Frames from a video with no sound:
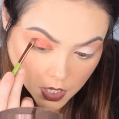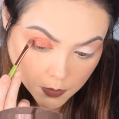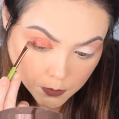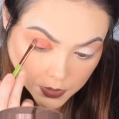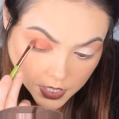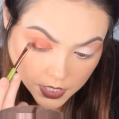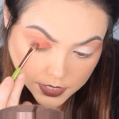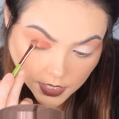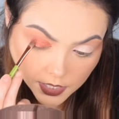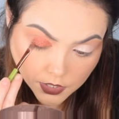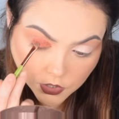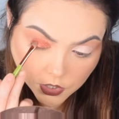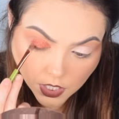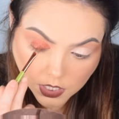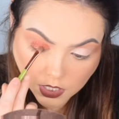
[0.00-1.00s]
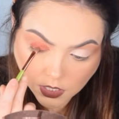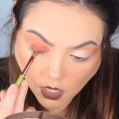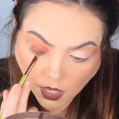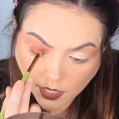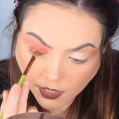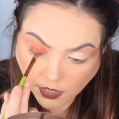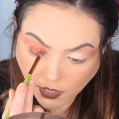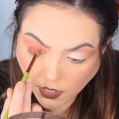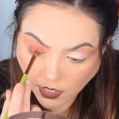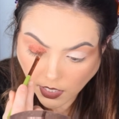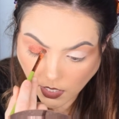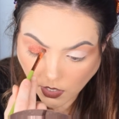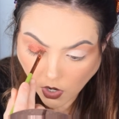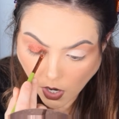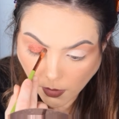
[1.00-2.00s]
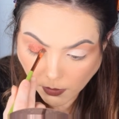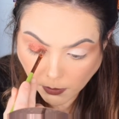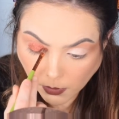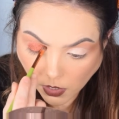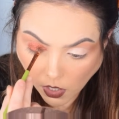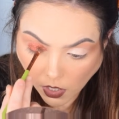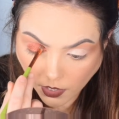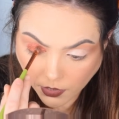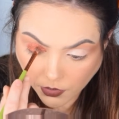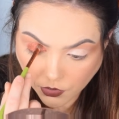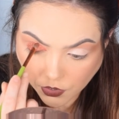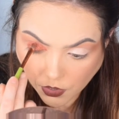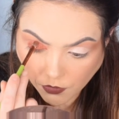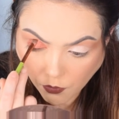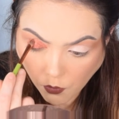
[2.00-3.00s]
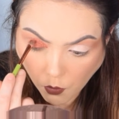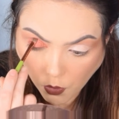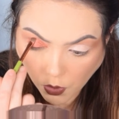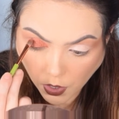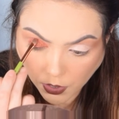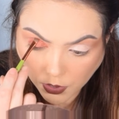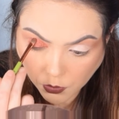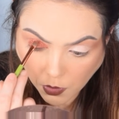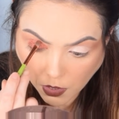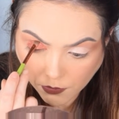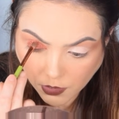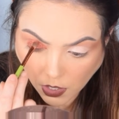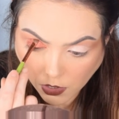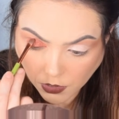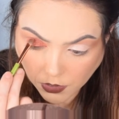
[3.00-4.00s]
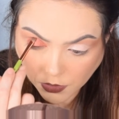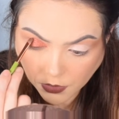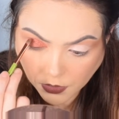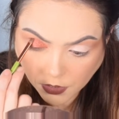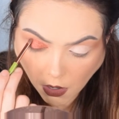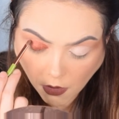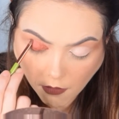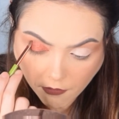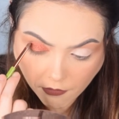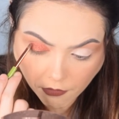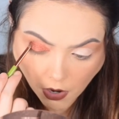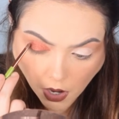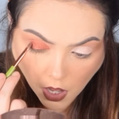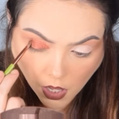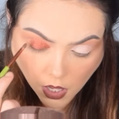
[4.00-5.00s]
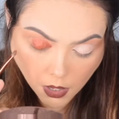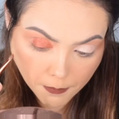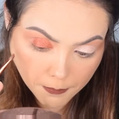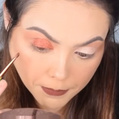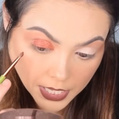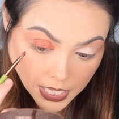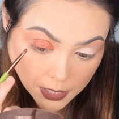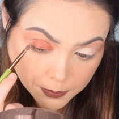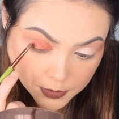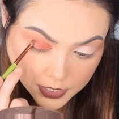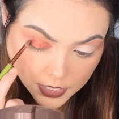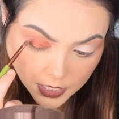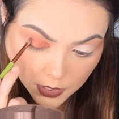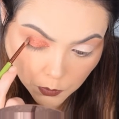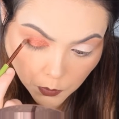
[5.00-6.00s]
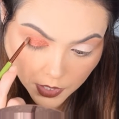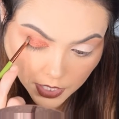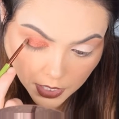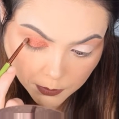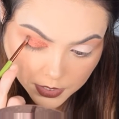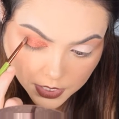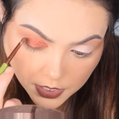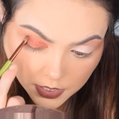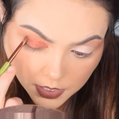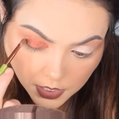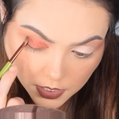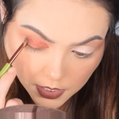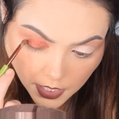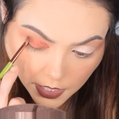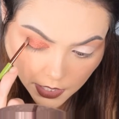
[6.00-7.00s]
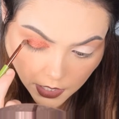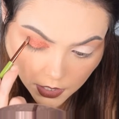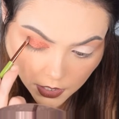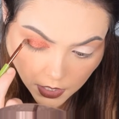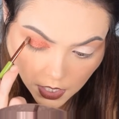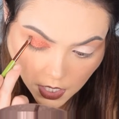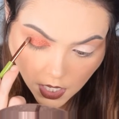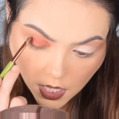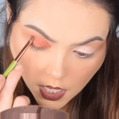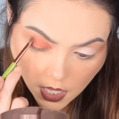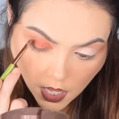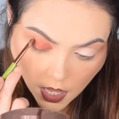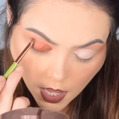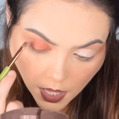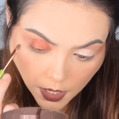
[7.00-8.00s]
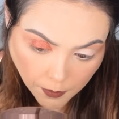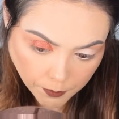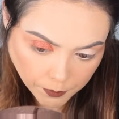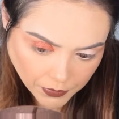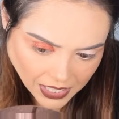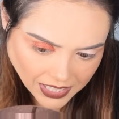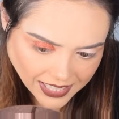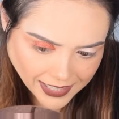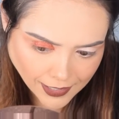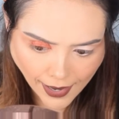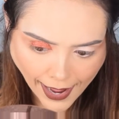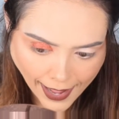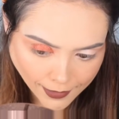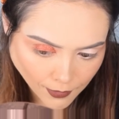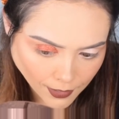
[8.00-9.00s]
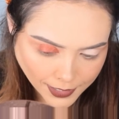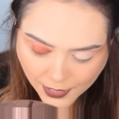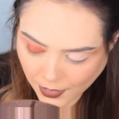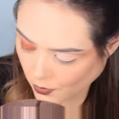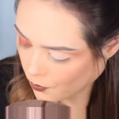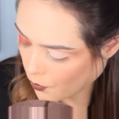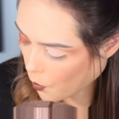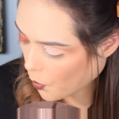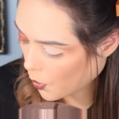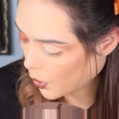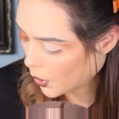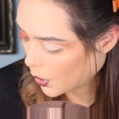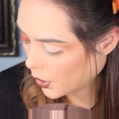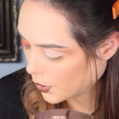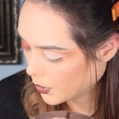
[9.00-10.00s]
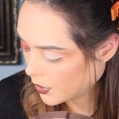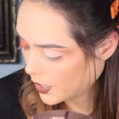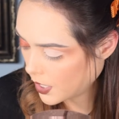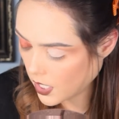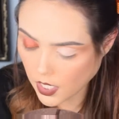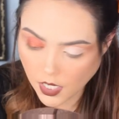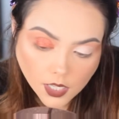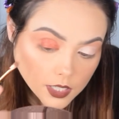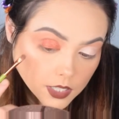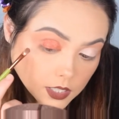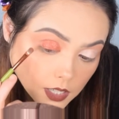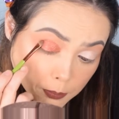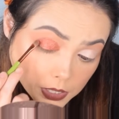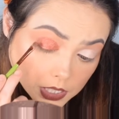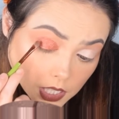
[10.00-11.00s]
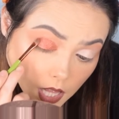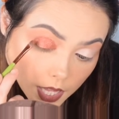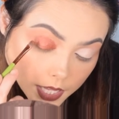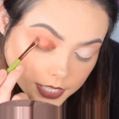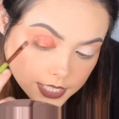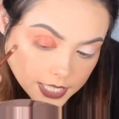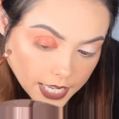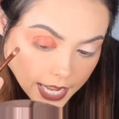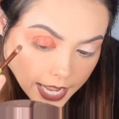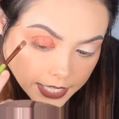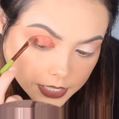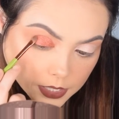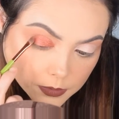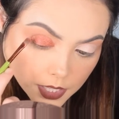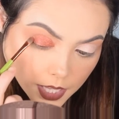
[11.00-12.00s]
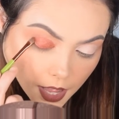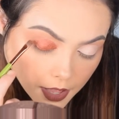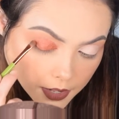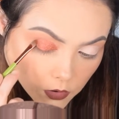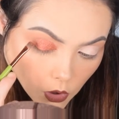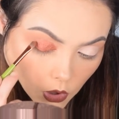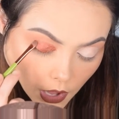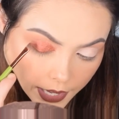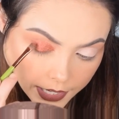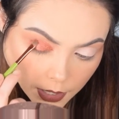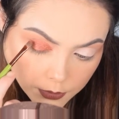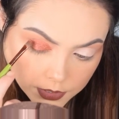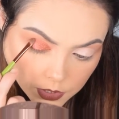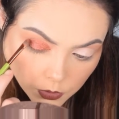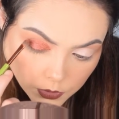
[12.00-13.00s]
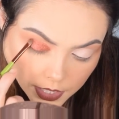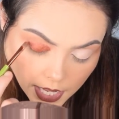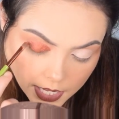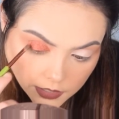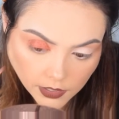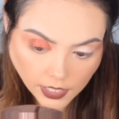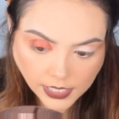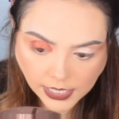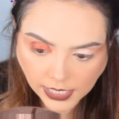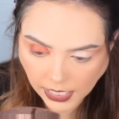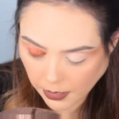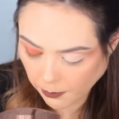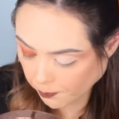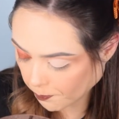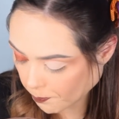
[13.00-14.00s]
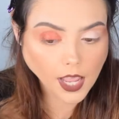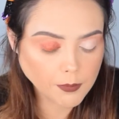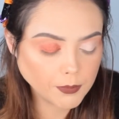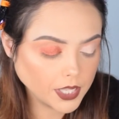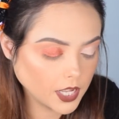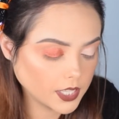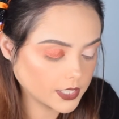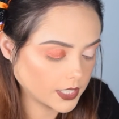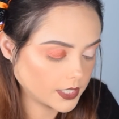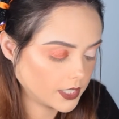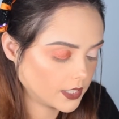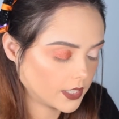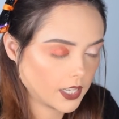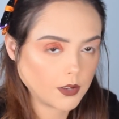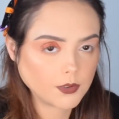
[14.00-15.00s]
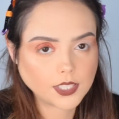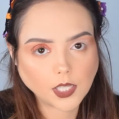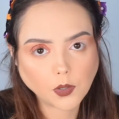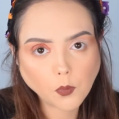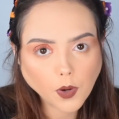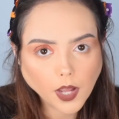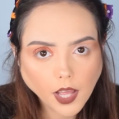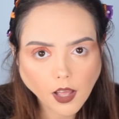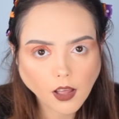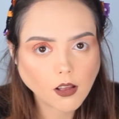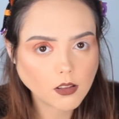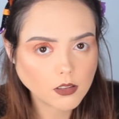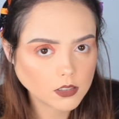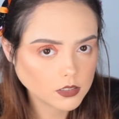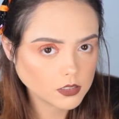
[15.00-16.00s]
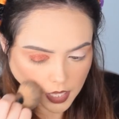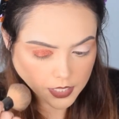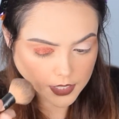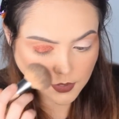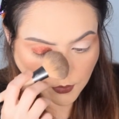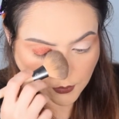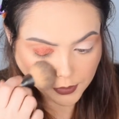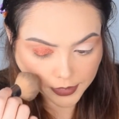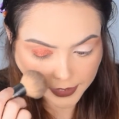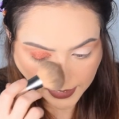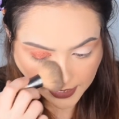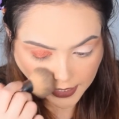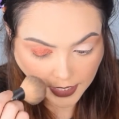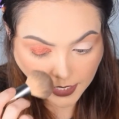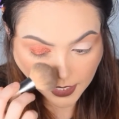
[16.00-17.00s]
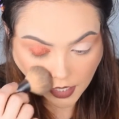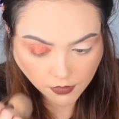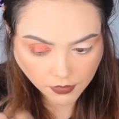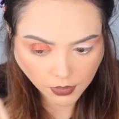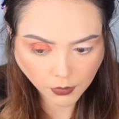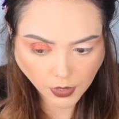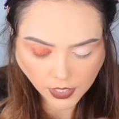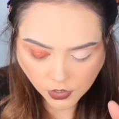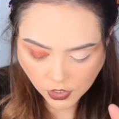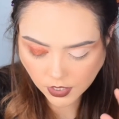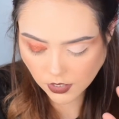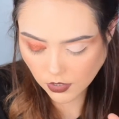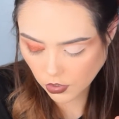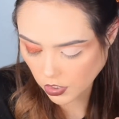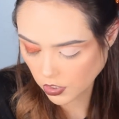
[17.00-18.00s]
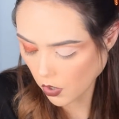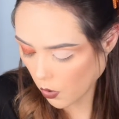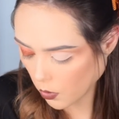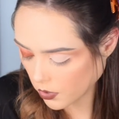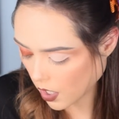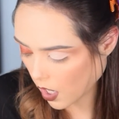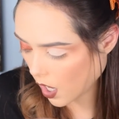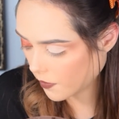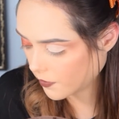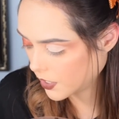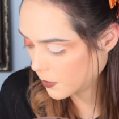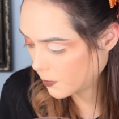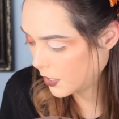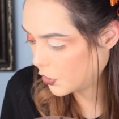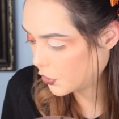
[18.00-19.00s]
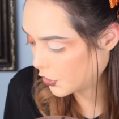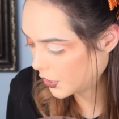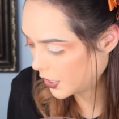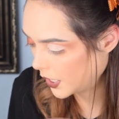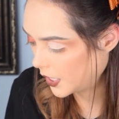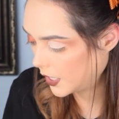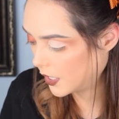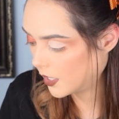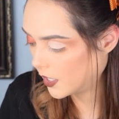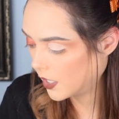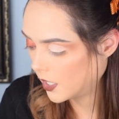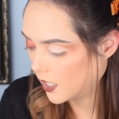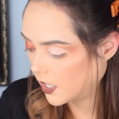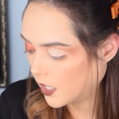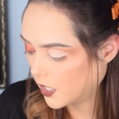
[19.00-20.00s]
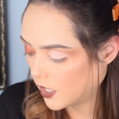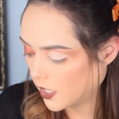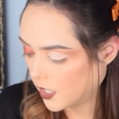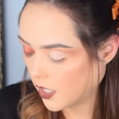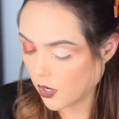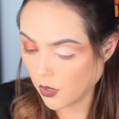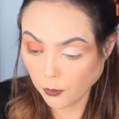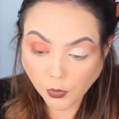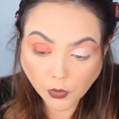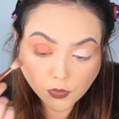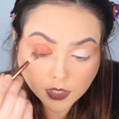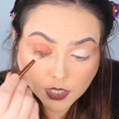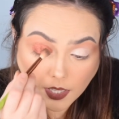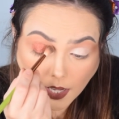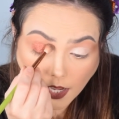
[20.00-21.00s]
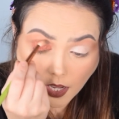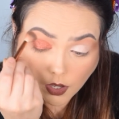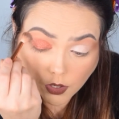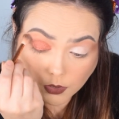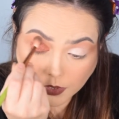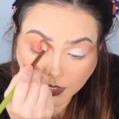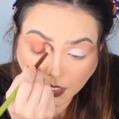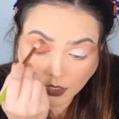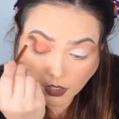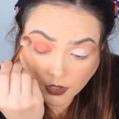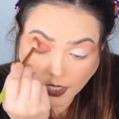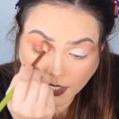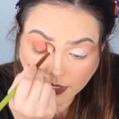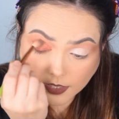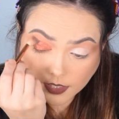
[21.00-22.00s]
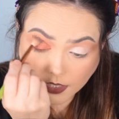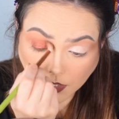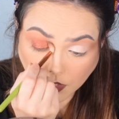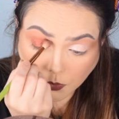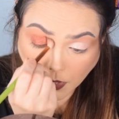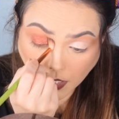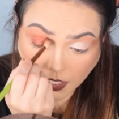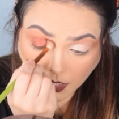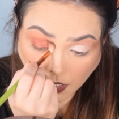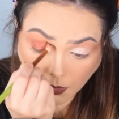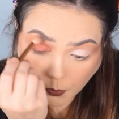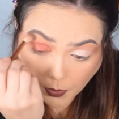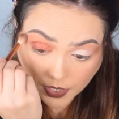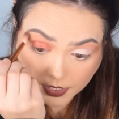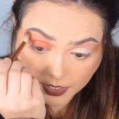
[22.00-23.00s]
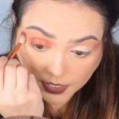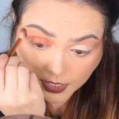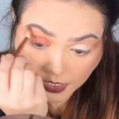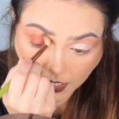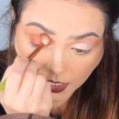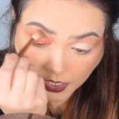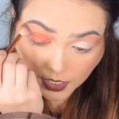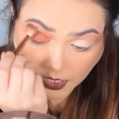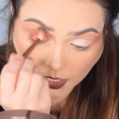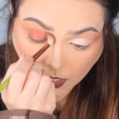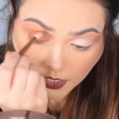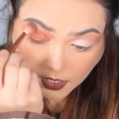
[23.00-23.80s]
because I had just gotten the Caramel Melange for twelve dollars from Ipsy when Ipsy did their, um, like their add-ons for the plus. I added that on, that was the only add-on I did. And because I did that, I was like, well, you don't really need any other. Like, just, just hold off, just be good. You know, move into the house, get all that situated, and then we can see,